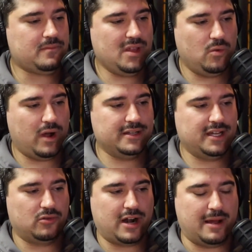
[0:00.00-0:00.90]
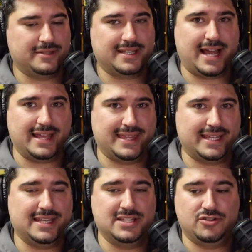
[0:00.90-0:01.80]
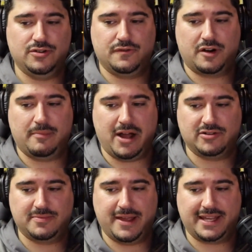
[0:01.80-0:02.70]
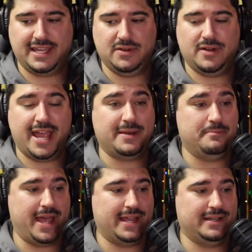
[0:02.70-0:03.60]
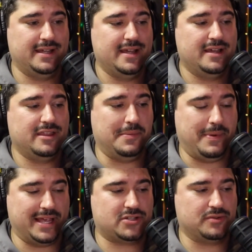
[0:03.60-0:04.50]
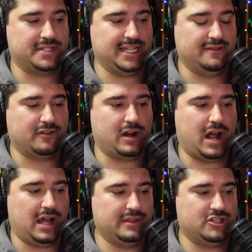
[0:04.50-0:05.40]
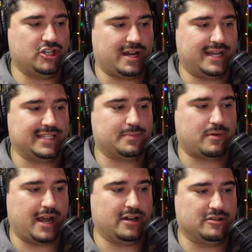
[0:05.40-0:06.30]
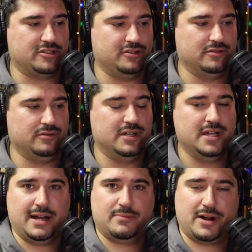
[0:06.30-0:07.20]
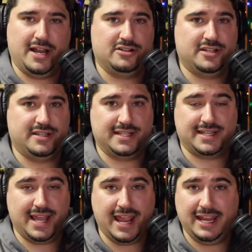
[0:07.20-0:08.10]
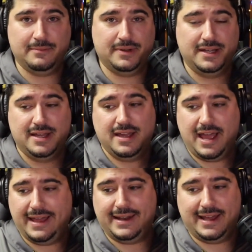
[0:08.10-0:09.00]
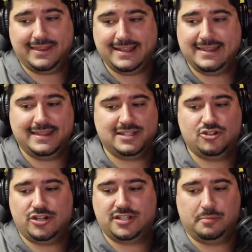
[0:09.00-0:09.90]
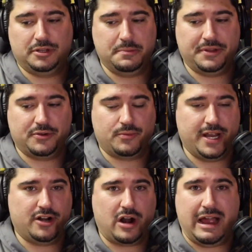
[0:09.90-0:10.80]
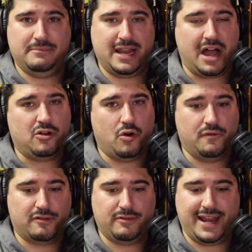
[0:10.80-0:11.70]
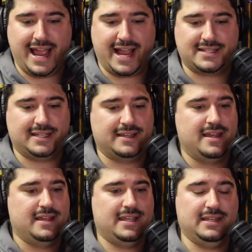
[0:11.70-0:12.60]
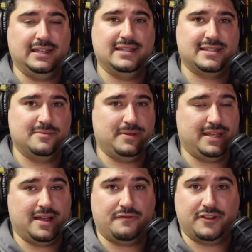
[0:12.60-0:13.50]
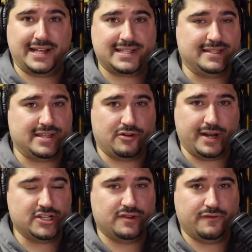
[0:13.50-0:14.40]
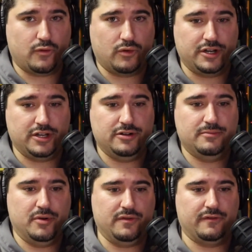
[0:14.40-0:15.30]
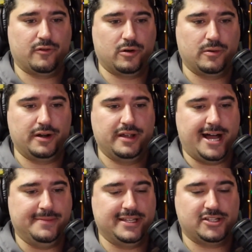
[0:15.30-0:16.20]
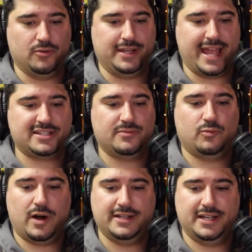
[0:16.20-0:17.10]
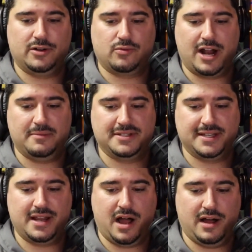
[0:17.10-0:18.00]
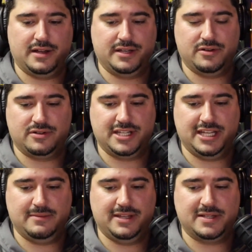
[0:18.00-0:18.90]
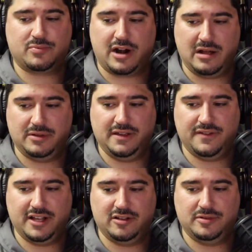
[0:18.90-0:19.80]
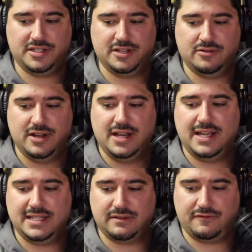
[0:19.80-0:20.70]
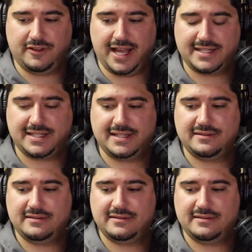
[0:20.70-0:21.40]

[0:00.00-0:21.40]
Wan'Dale Robinson, I think, is due for a bounce back. He had been the best receiver on the Giants prior to this game. And I think that this is just a blip on the radar. I'm not overreacting. He needs to be a flex consideration for you moving forward. So get some Wan'Dale Robinson on your team. He's probably available to you. He's a flex